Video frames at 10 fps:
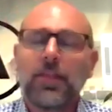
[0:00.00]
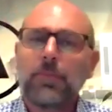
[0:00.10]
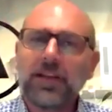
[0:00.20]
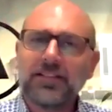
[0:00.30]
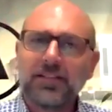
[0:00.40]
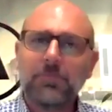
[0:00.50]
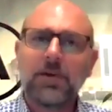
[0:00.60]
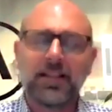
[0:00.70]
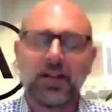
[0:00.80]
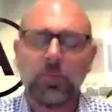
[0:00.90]
The biggest
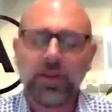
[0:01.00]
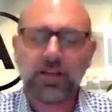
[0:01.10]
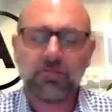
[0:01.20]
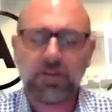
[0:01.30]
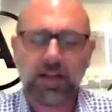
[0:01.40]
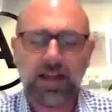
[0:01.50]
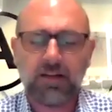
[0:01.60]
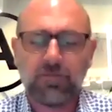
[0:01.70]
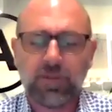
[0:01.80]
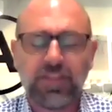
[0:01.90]
impact that we can really
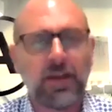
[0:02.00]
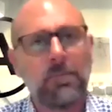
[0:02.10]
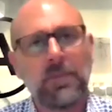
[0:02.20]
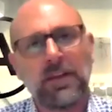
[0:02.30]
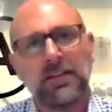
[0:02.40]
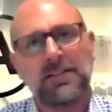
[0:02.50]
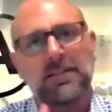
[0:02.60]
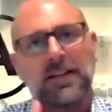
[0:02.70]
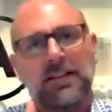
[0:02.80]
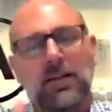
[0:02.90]
have with them
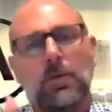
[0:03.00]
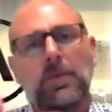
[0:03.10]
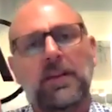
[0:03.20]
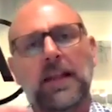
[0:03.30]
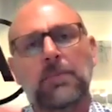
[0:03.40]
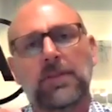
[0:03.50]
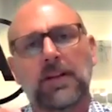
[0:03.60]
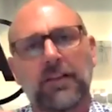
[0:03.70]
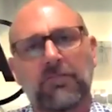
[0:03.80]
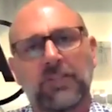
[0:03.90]
is, is helping them to
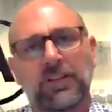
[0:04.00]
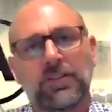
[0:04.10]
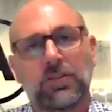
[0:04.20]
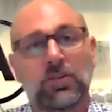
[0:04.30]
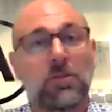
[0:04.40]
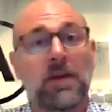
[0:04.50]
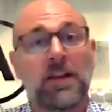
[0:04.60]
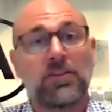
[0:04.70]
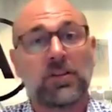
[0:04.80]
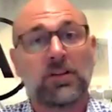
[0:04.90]
leverage
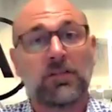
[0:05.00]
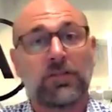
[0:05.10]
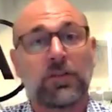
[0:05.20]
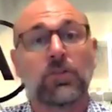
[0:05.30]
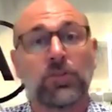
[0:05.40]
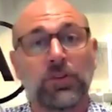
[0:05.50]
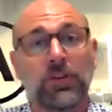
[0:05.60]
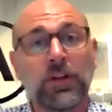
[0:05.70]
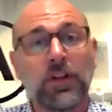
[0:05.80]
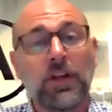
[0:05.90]
automation for good.
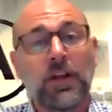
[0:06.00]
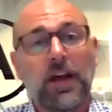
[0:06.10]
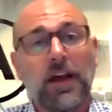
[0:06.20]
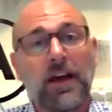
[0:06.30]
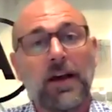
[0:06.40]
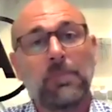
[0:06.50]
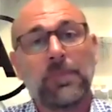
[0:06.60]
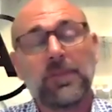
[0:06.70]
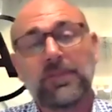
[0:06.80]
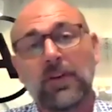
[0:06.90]
Um,
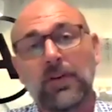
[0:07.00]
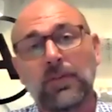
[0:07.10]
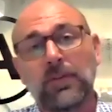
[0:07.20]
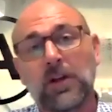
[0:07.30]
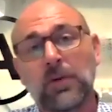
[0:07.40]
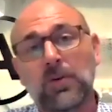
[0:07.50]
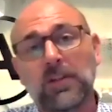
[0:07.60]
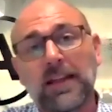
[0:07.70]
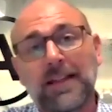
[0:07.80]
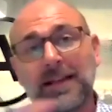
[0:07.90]
so, you know,
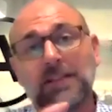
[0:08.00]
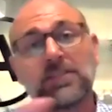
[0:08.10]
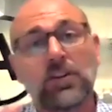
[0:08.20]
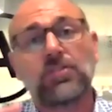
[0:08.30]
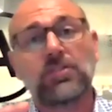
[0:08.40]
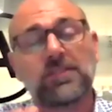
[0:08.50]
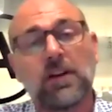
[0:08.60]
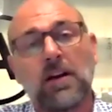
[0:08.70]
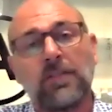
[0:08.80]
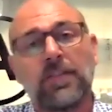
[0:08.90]
looking at that social
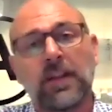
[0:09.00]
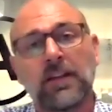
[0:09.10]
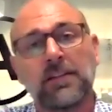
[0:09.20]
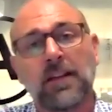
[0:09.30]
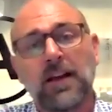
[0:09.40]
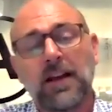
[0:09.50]
side of things,